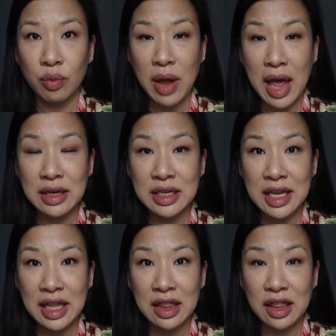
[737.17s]

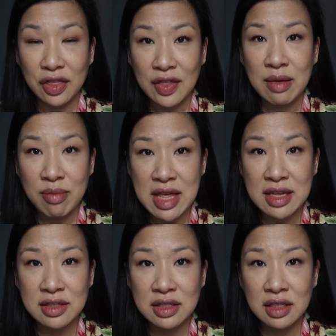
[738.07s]
And the theme
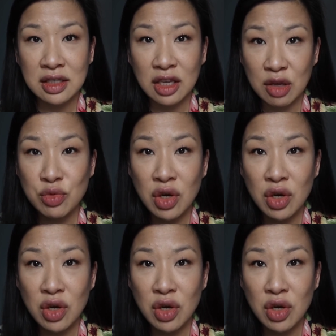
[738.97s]
is Kim